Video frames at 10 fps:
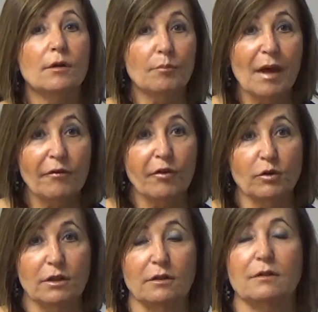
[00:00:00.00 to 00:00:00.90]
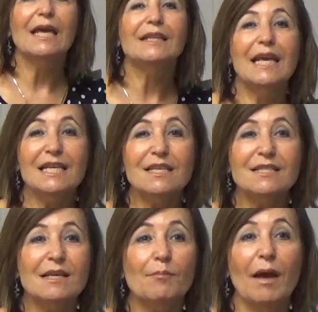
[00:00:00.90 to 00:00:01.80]
Method. The
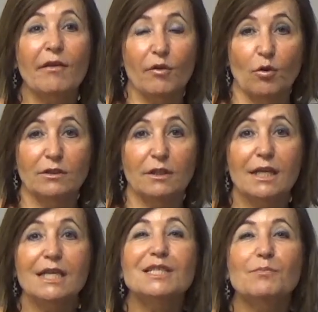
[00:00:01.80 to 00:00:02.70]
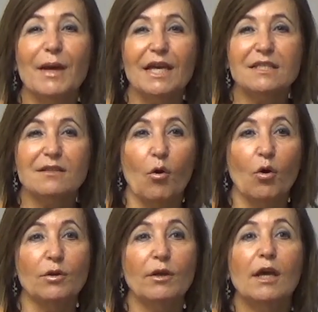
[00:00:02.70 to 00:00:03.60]
E.C.C method is based
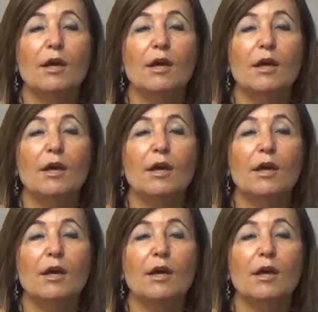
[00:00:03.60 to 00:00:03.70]
on